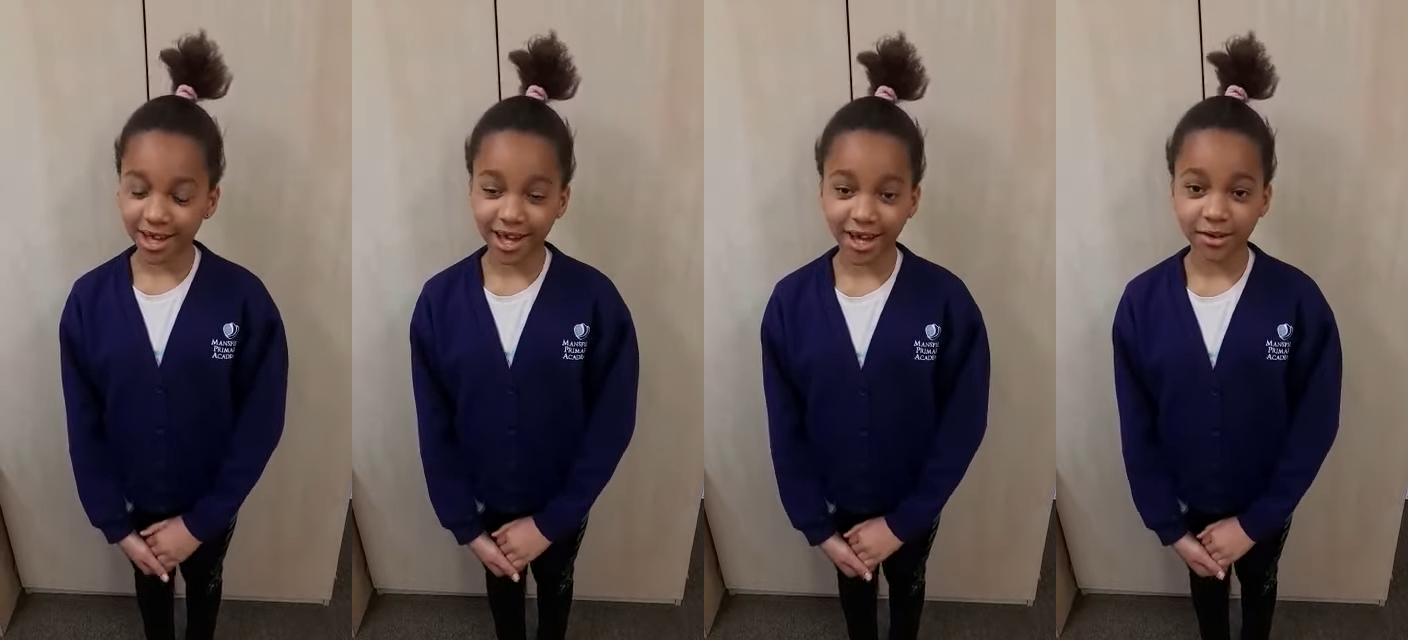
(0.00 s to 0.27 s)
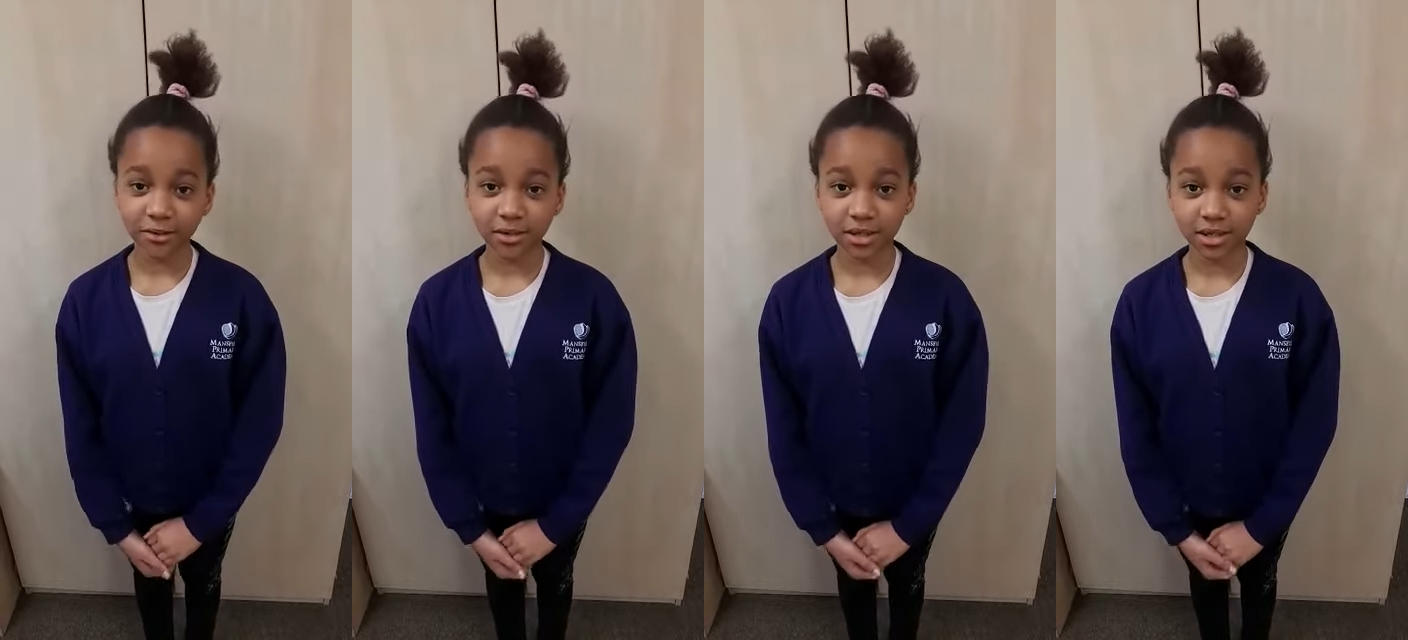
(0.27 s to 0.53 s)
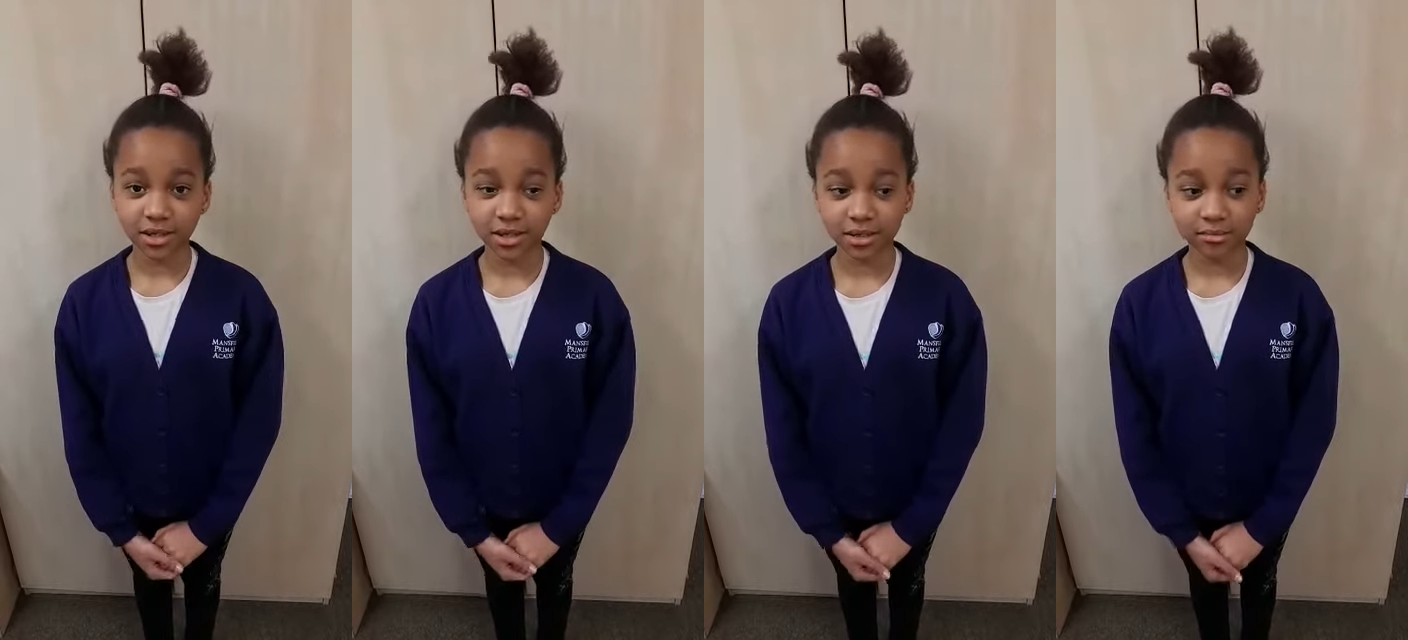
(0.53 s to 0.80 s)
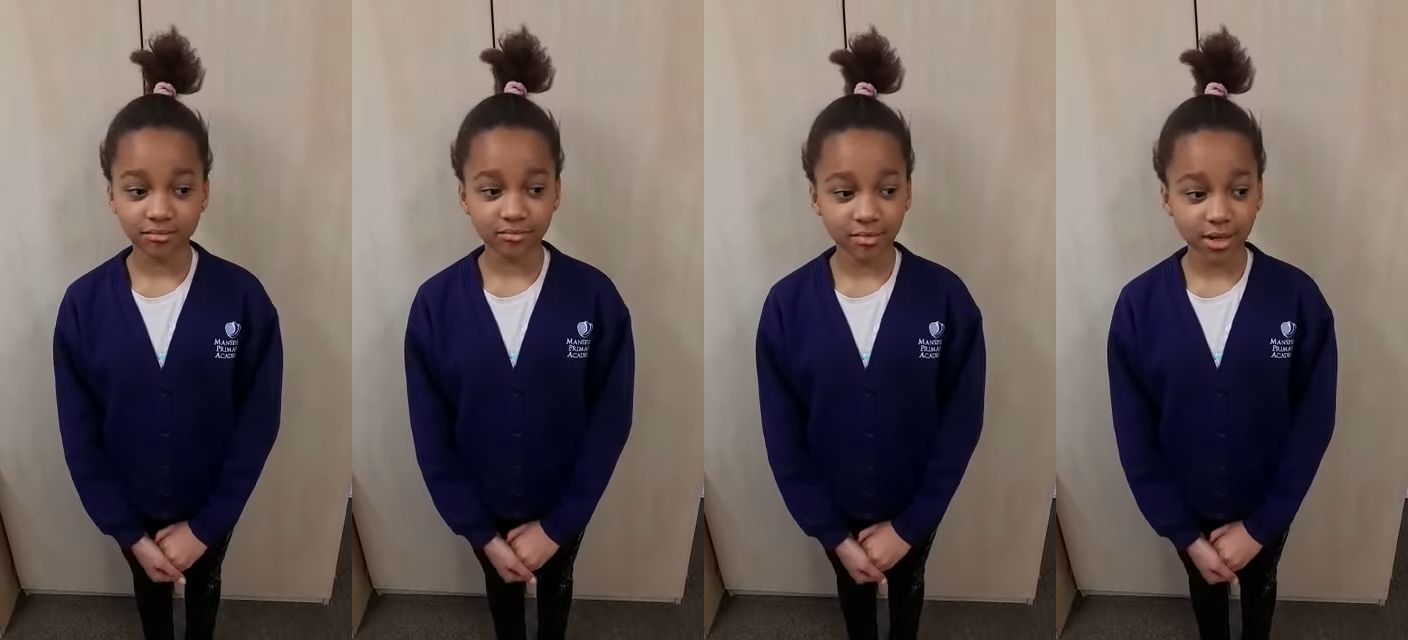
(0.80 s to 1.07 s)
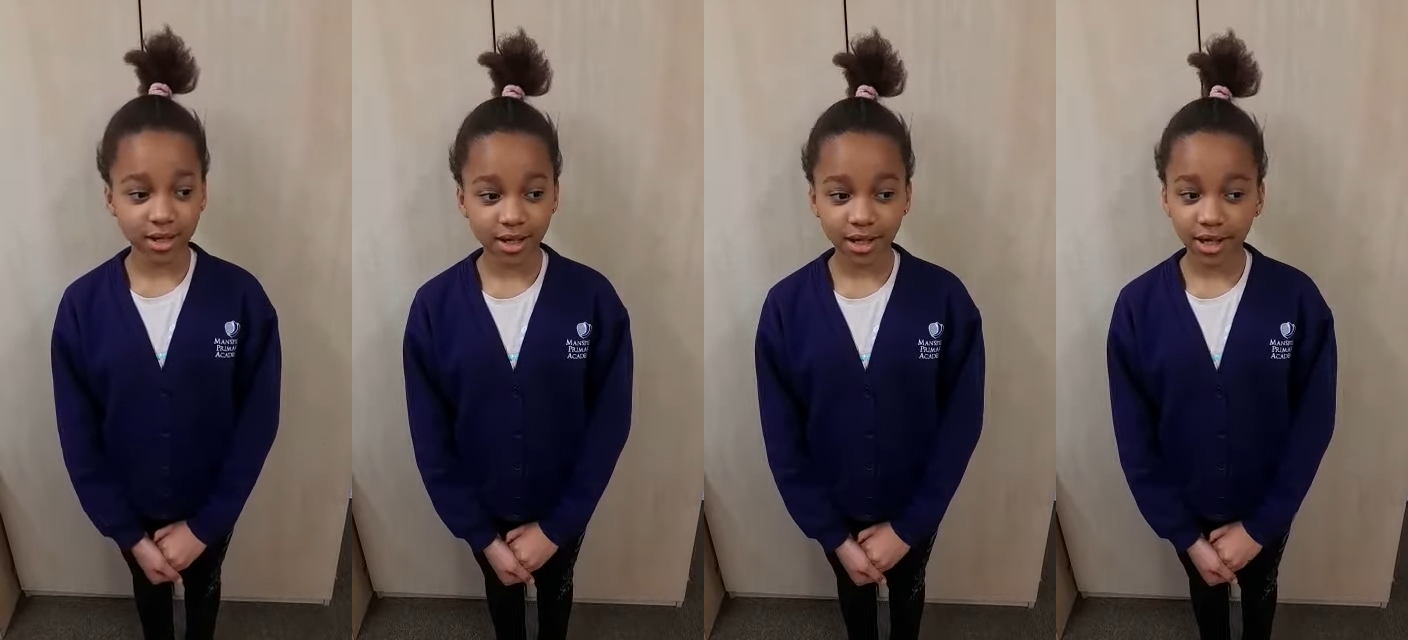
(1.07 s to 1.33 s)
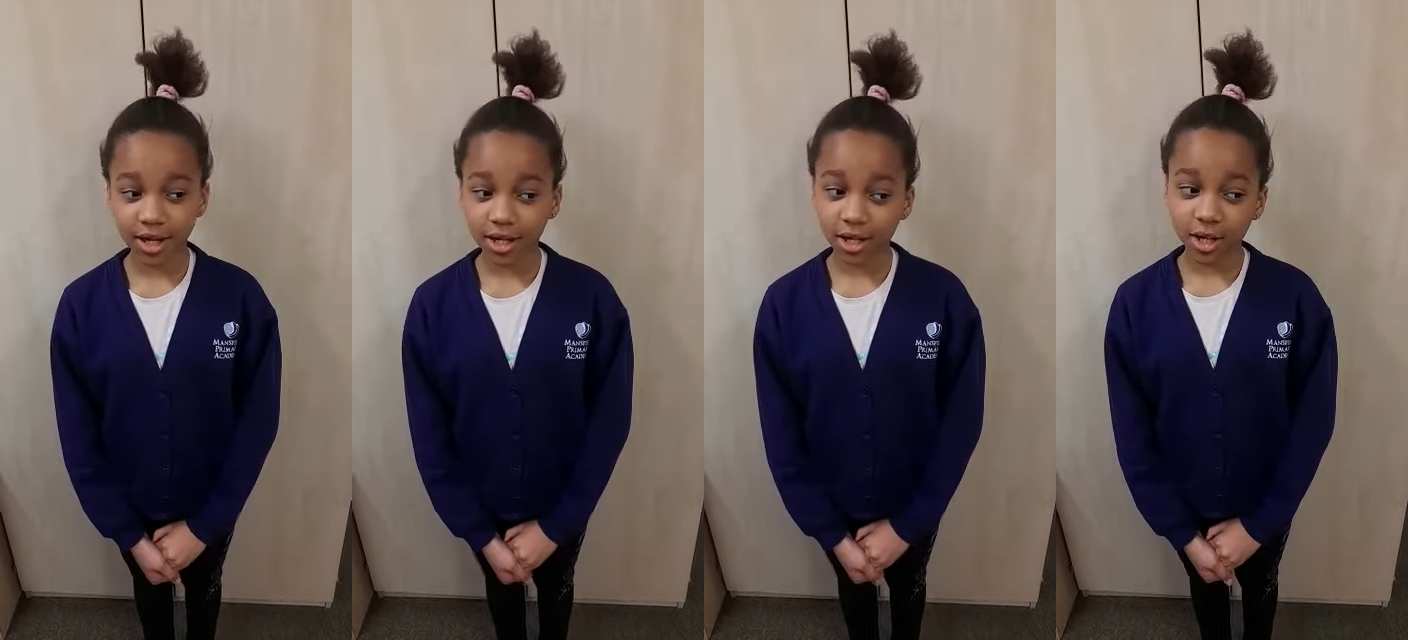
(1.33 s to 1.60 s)
I was
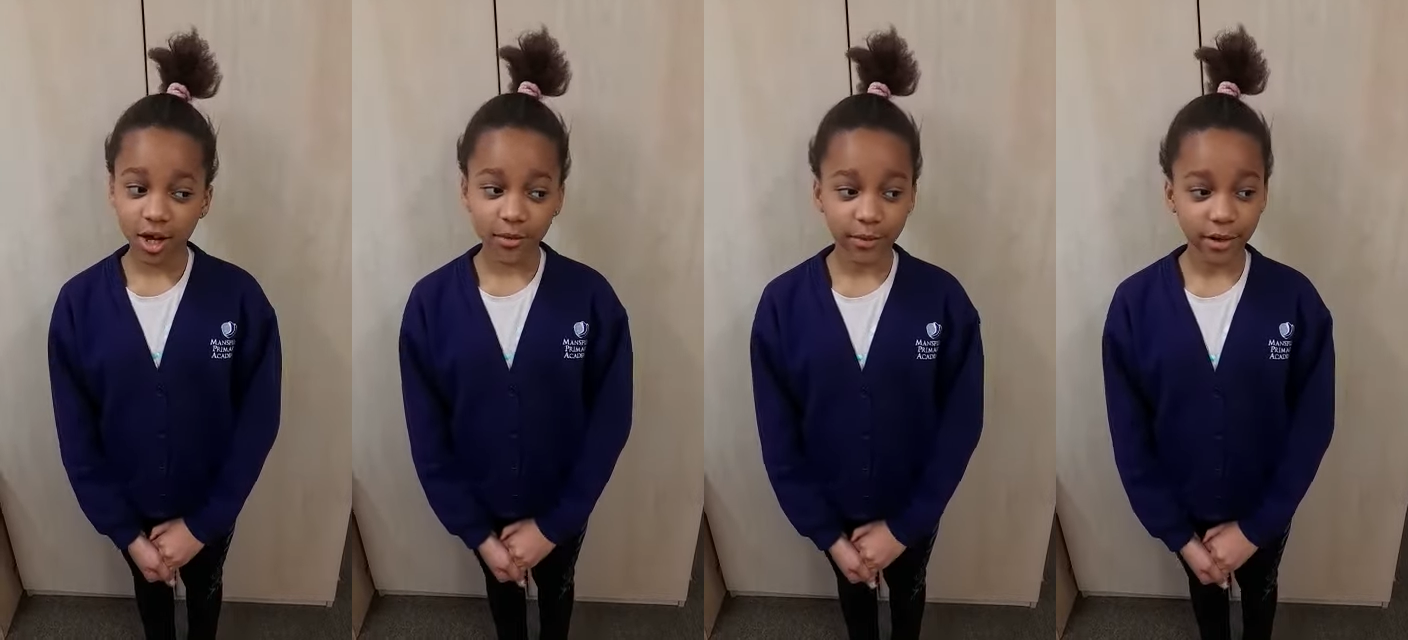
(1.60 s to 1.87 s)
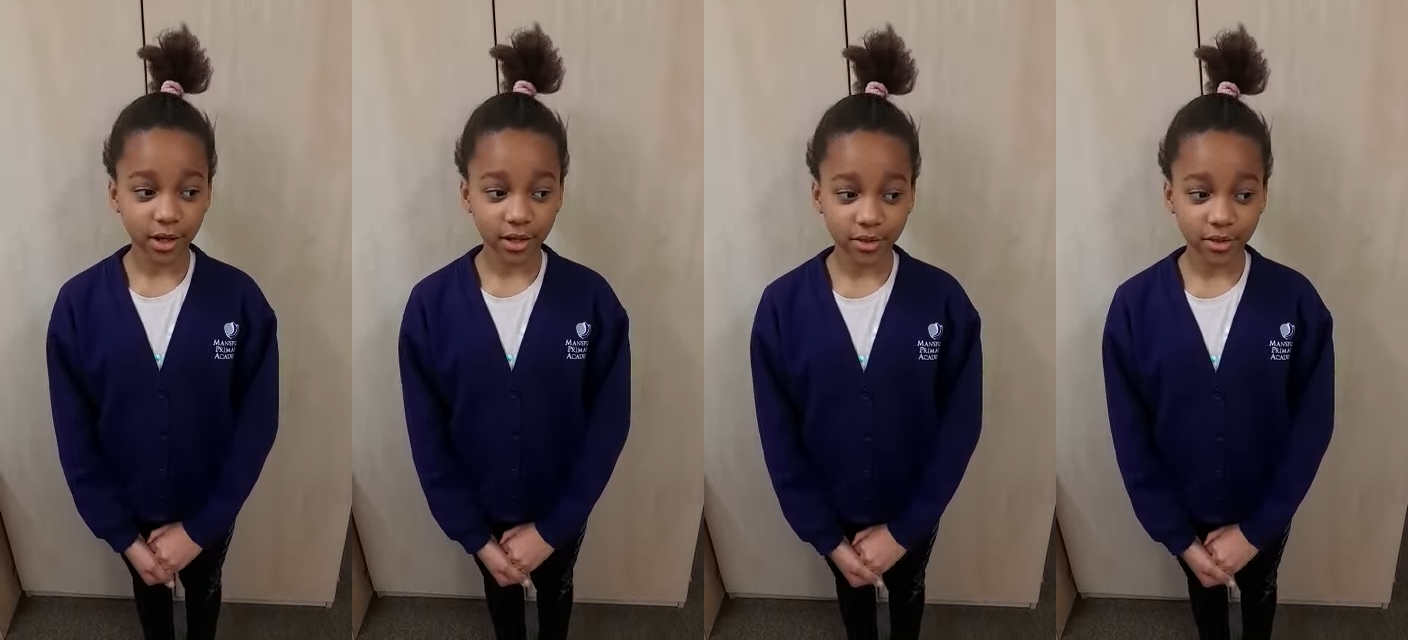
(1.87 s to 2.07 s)
copying